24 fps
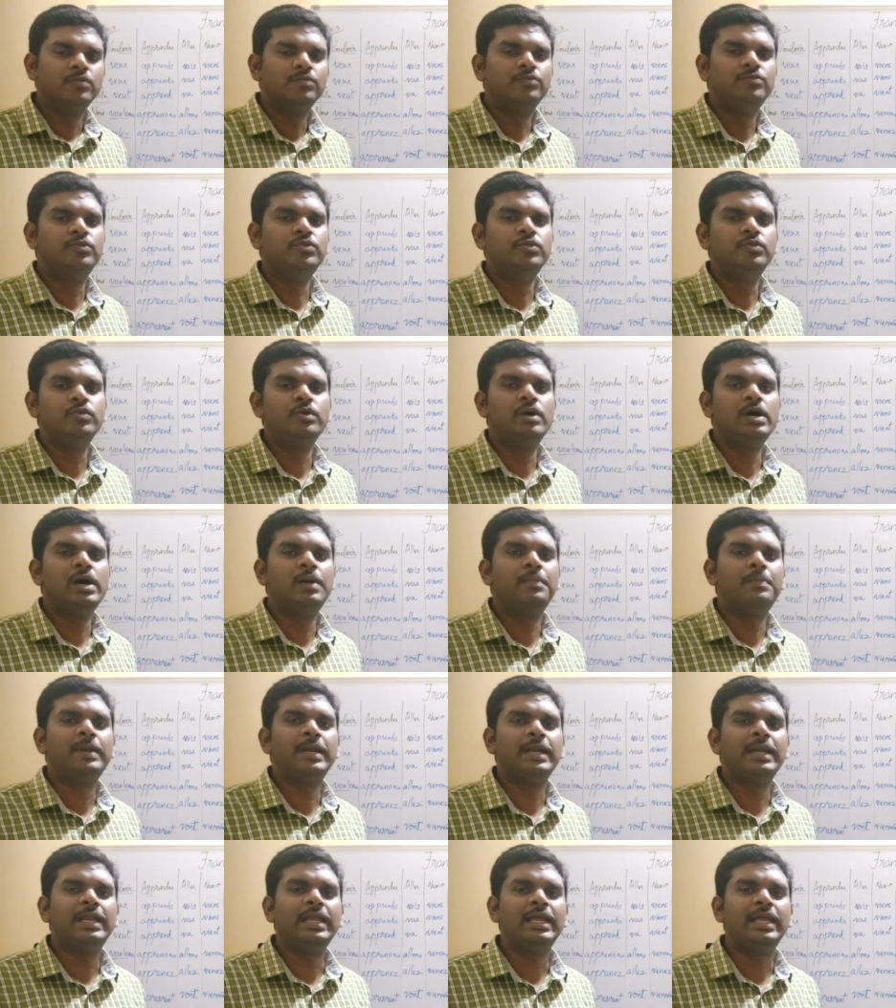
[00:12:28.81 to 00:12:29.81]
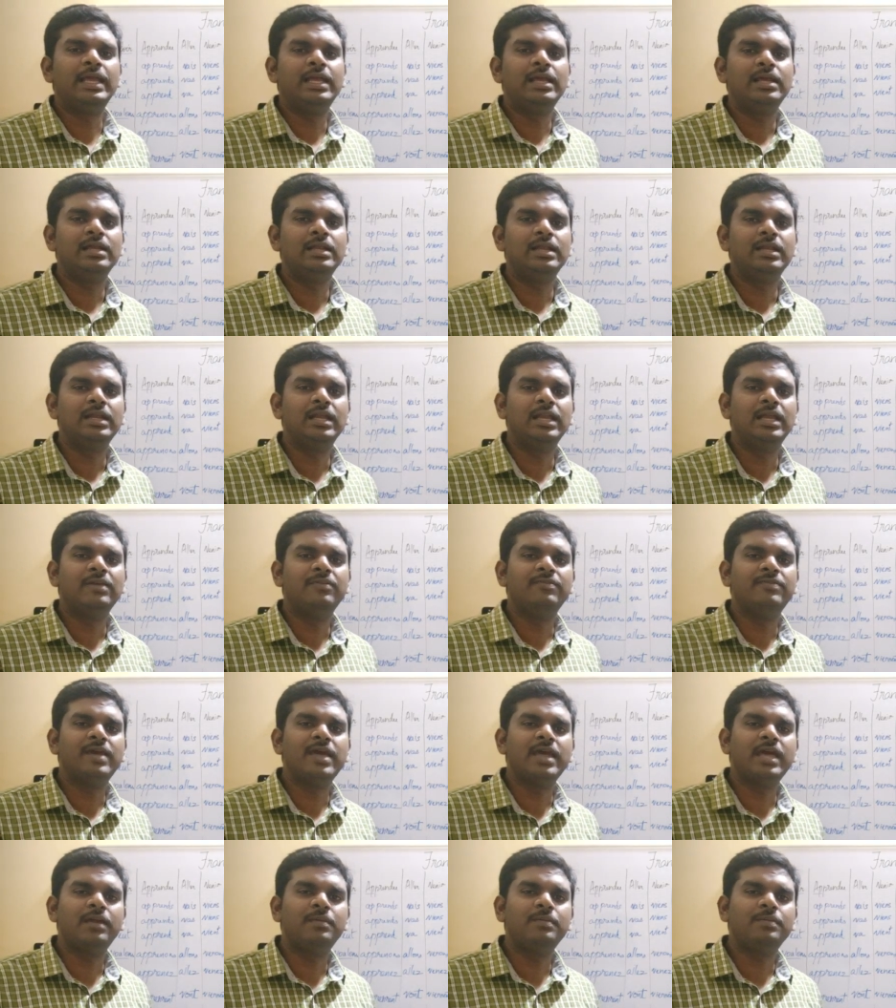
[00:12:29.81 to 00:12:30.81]
vous apprenez les
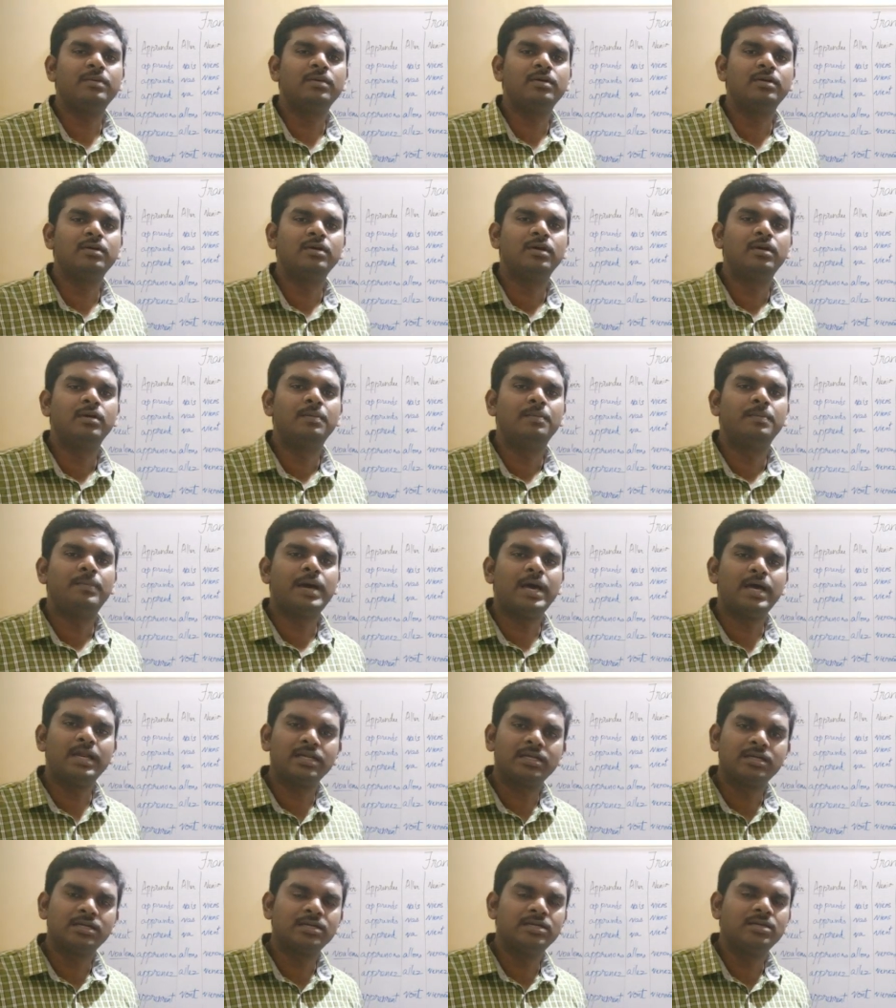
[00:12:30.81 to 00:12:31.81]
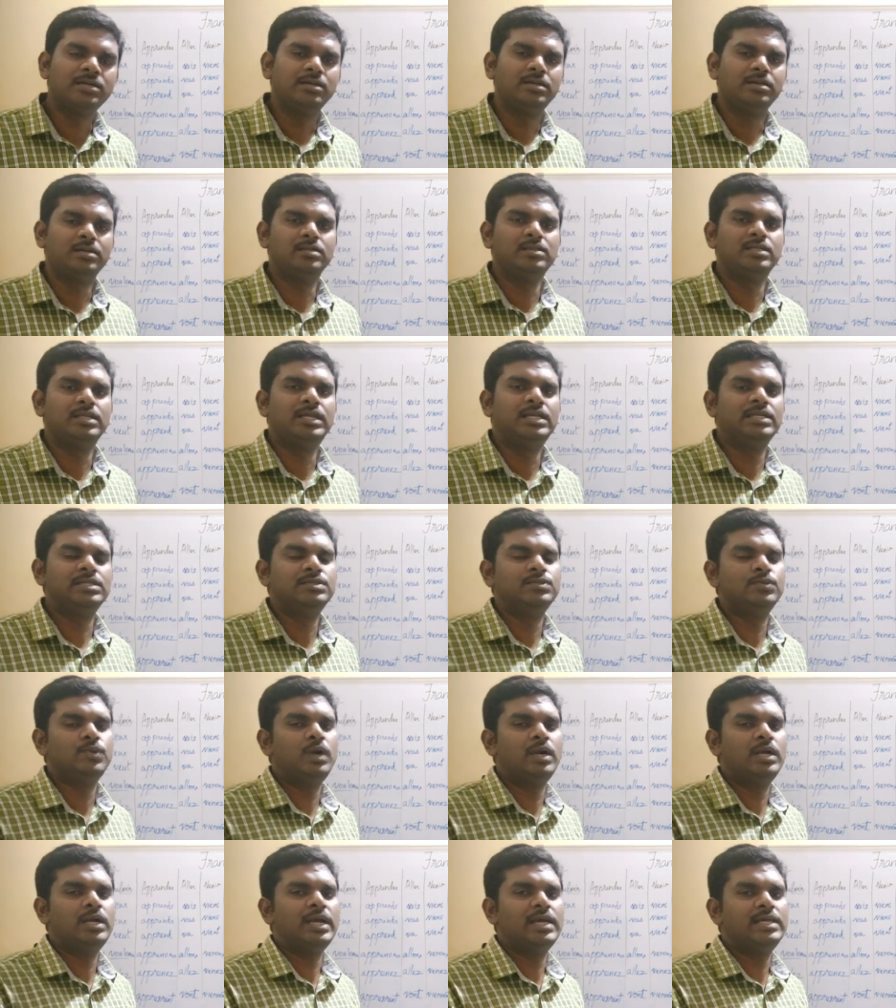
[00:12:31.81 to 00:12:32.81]
verbes par cœur. That is
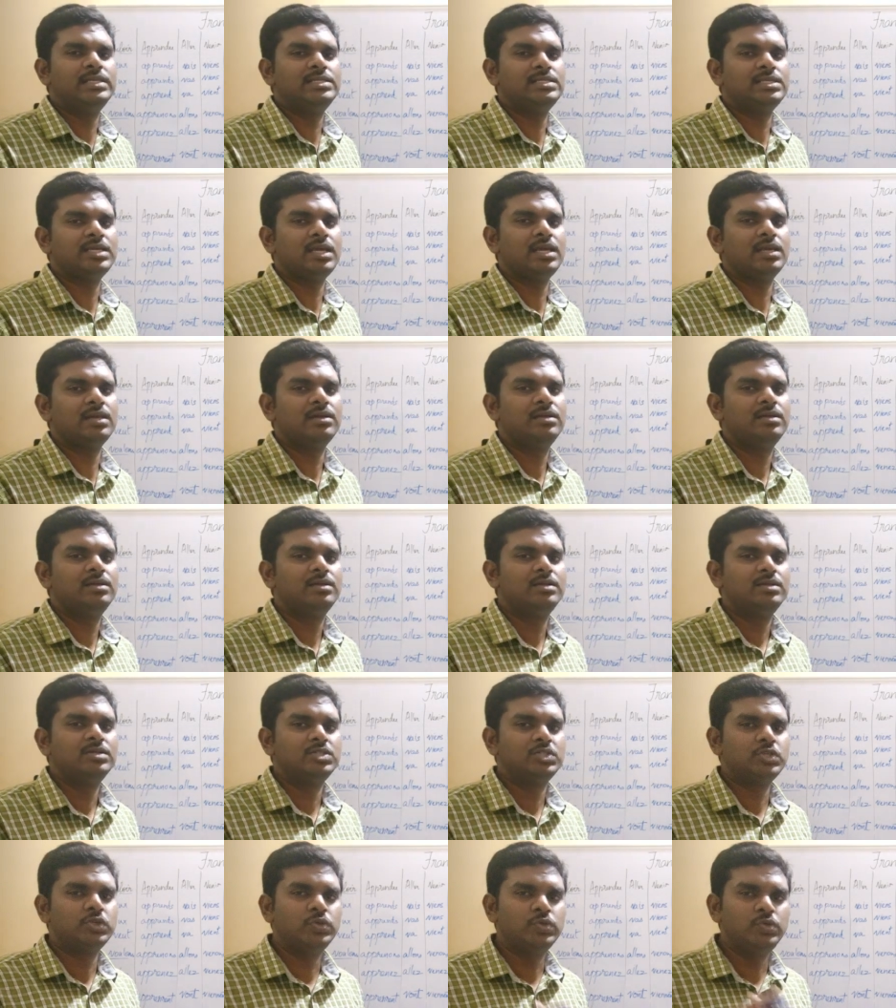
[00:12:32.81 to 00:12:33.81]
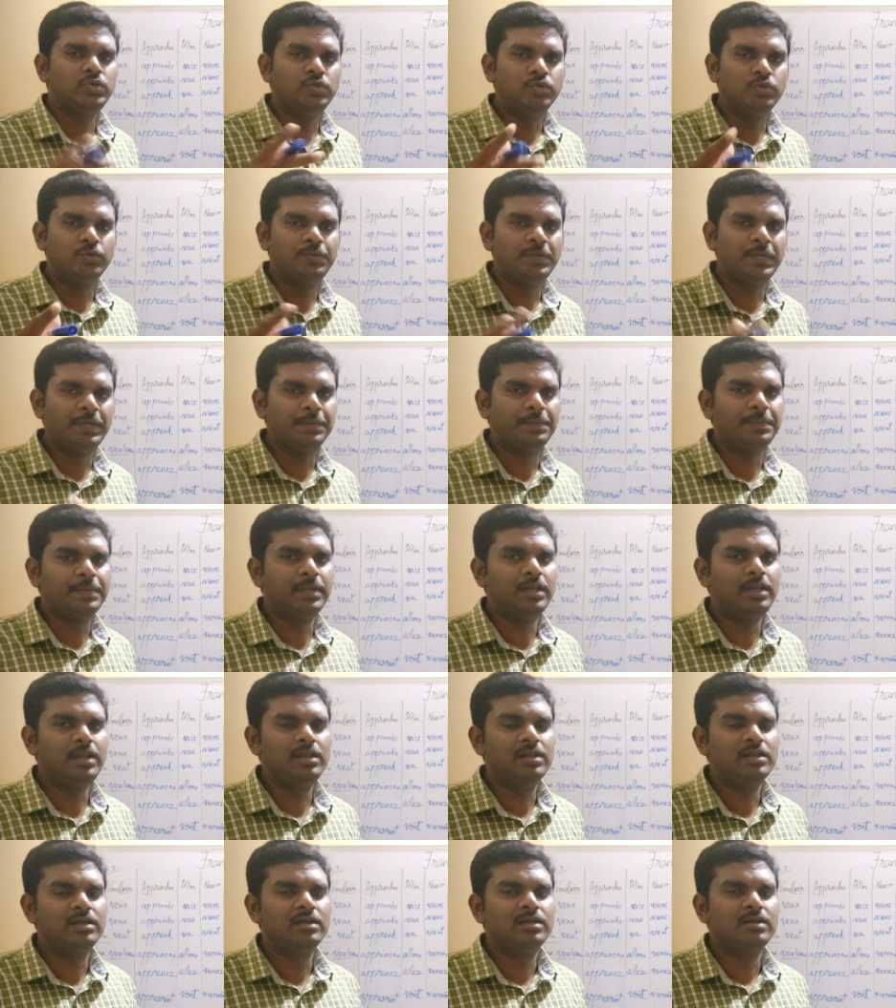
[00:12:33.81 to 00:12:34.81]
what I say. So, you
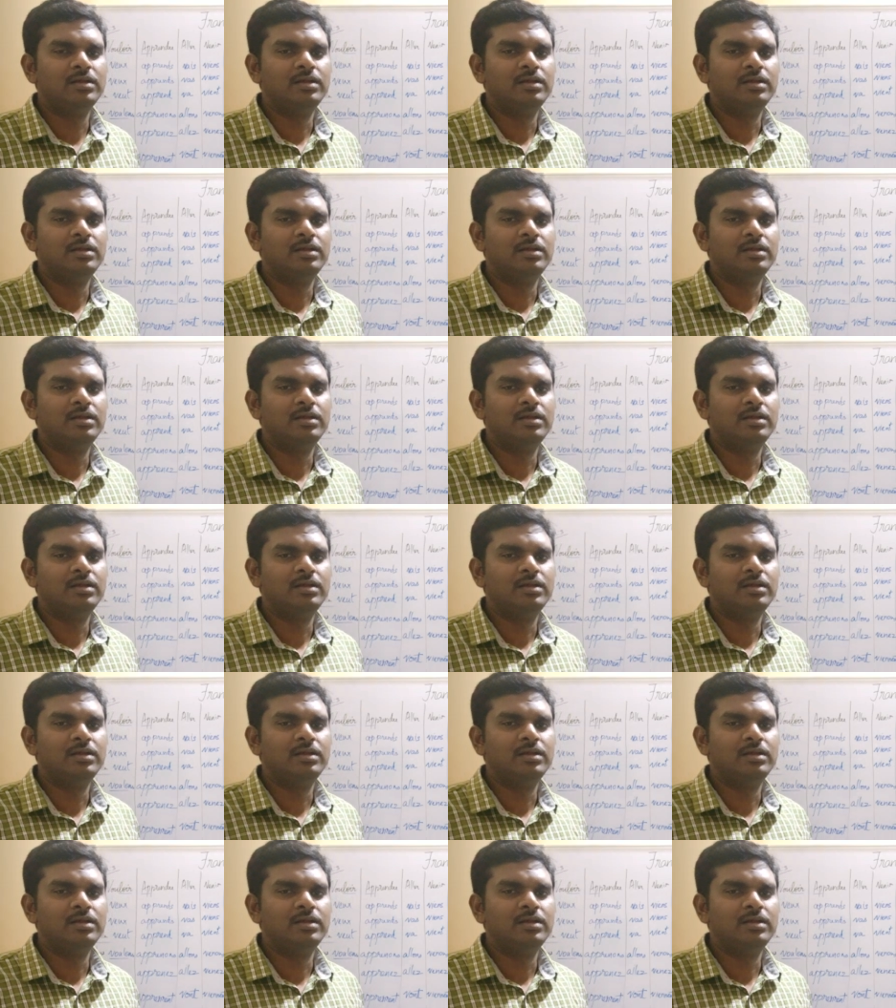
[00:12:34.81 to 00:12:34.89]
people